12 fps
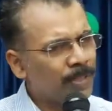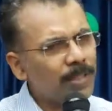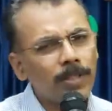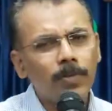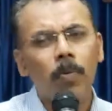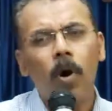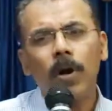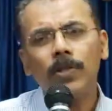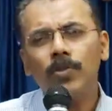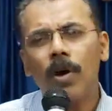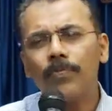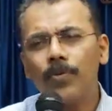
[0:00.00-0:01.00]
It's a small
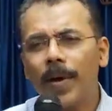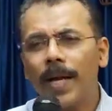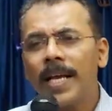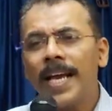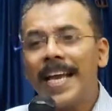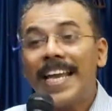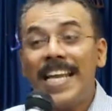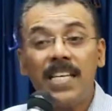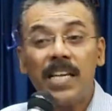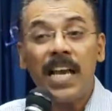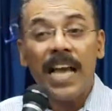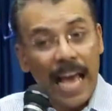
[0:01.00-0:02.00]
software. It